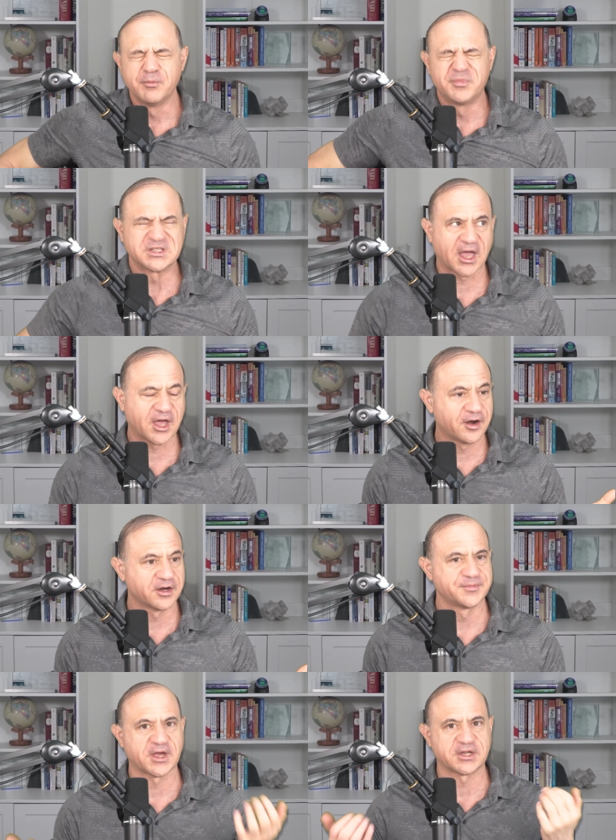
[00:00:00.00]

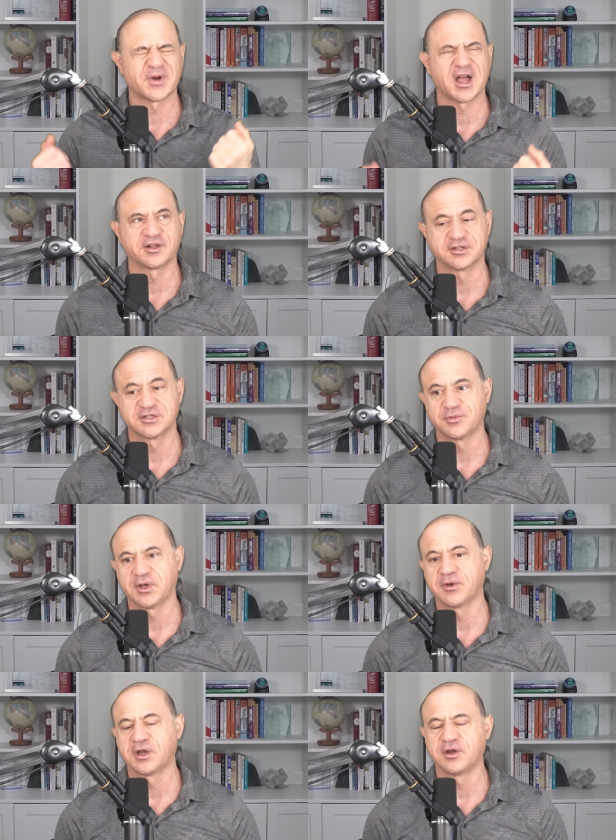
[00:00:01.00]
Standards, best practices,
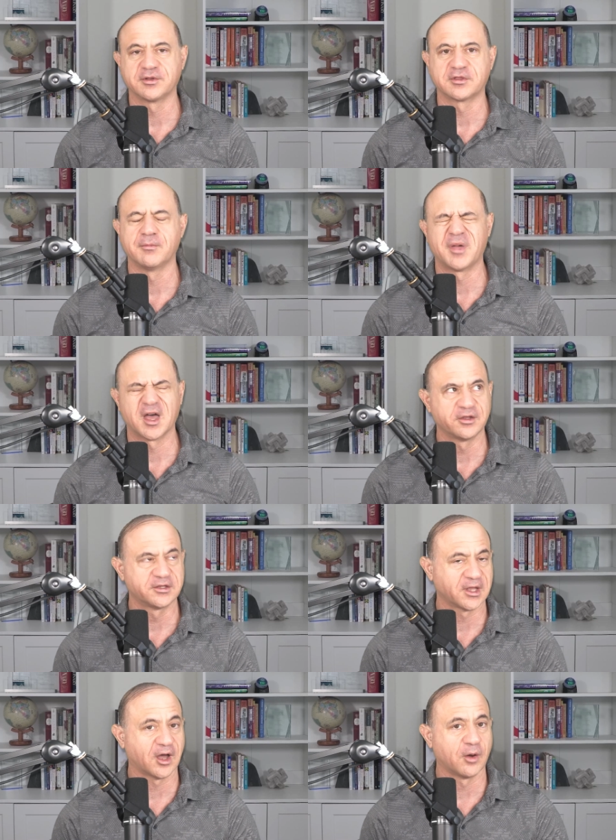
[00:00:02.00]
we want to do it the
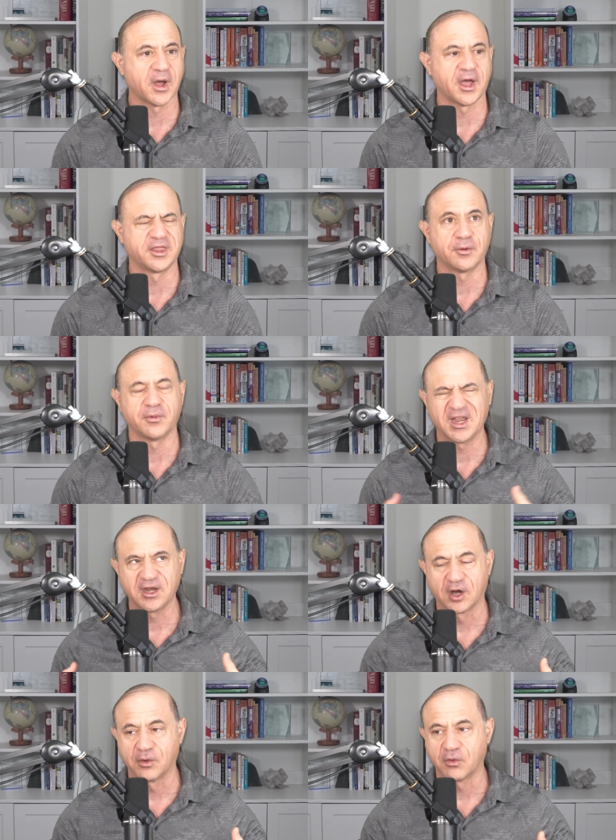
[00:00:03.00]
best way that we
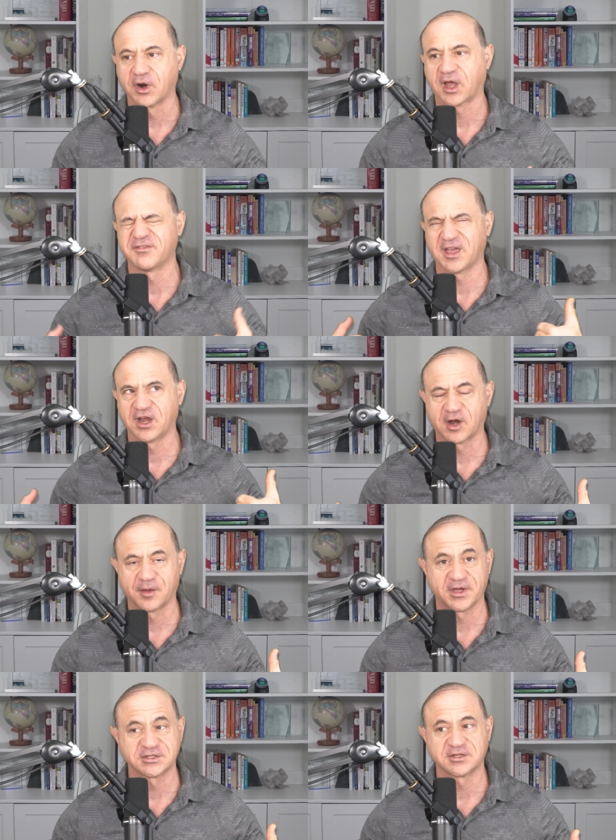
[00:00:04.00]
know or can figure
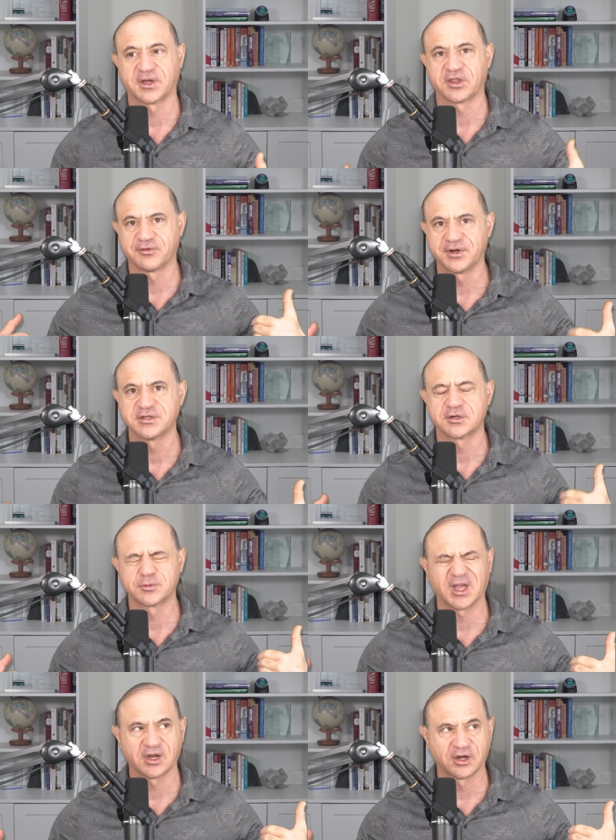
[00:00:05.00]
out based upon the research
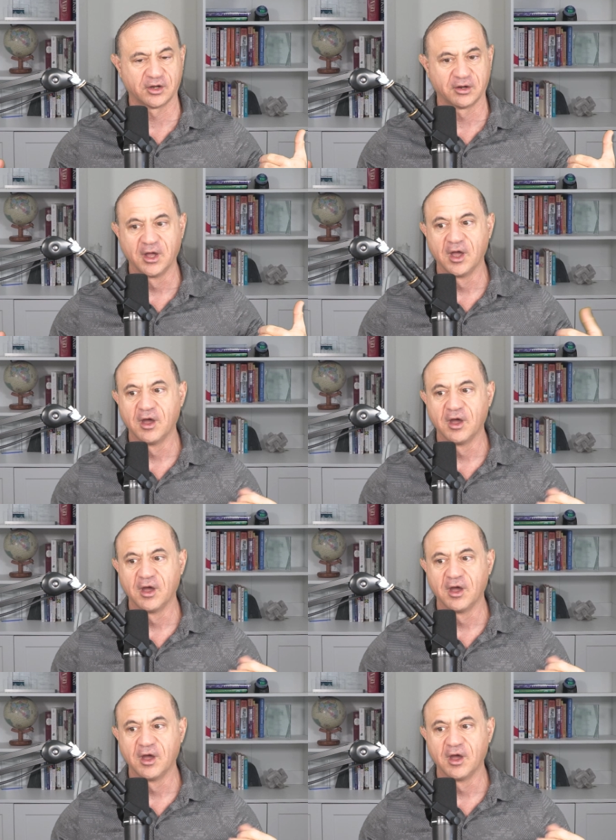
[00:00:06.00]
we can do